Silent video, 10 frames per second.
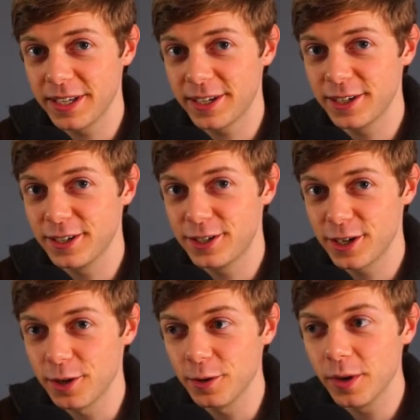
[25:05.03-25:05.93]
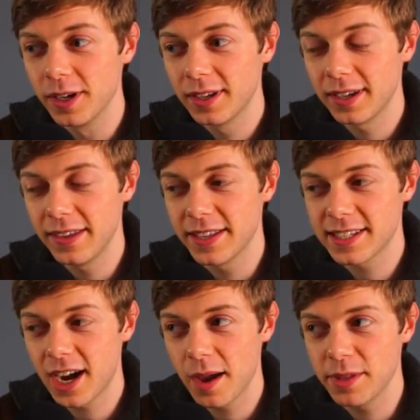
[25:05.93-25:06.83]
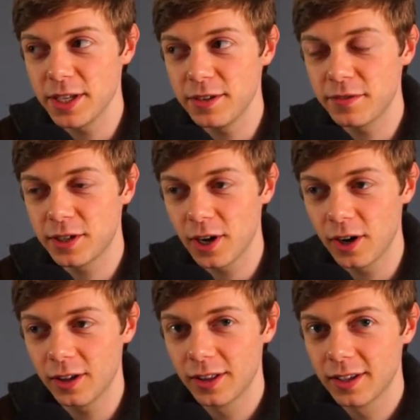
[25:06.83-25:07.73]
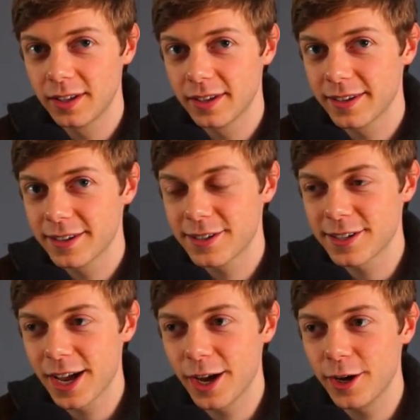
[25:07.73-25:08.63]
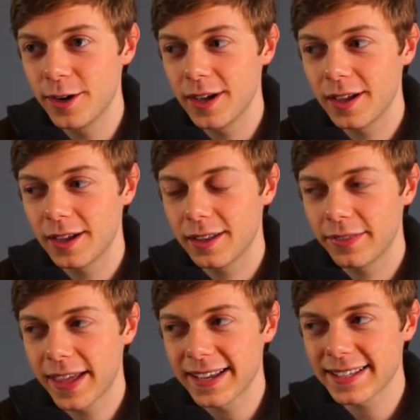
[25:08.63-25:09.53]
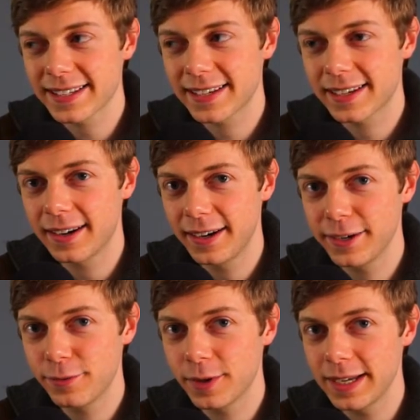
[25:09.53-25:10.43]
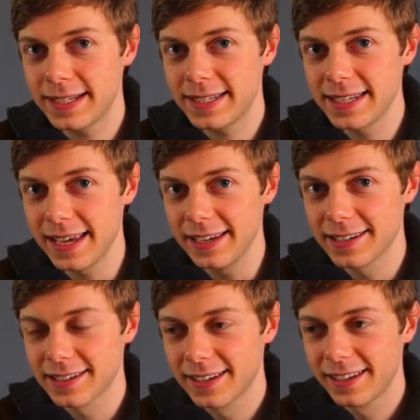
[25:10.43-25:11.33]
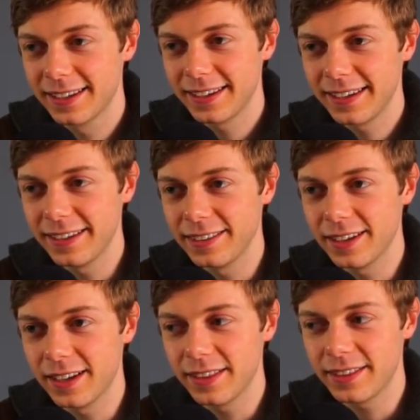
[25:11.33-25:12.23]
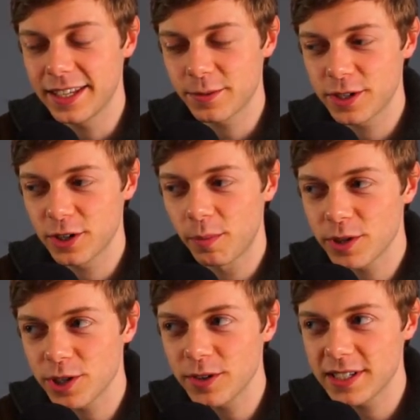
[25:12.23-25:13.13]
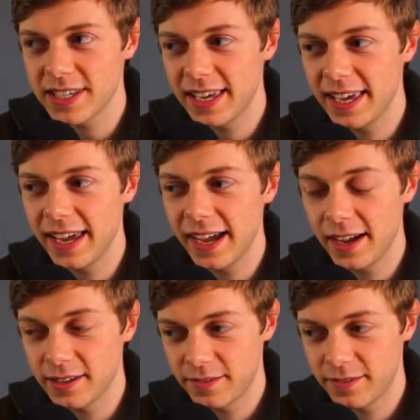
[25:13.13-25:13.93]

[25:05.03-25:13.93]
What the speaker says: can do in the time that you've got. So that's kind of what I did, in that this was an opportunity here, a